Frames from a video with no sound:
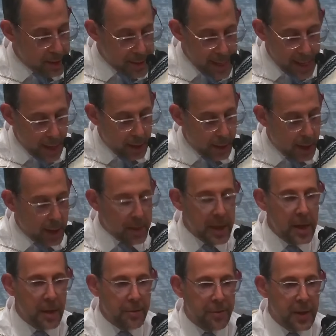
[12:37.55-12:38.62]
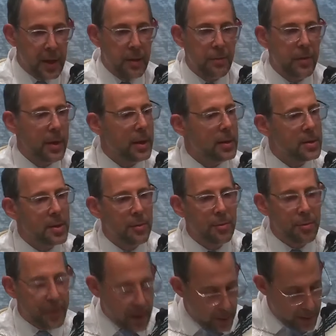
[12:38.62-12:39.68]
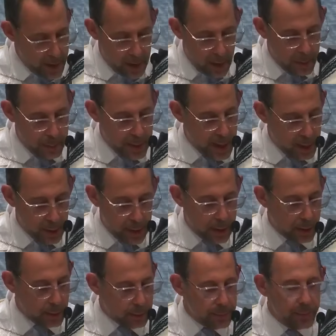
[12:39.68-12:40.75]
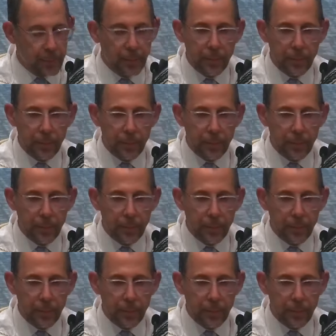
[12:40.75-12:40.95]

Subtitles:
the Tel and the Aviv, is very compelling.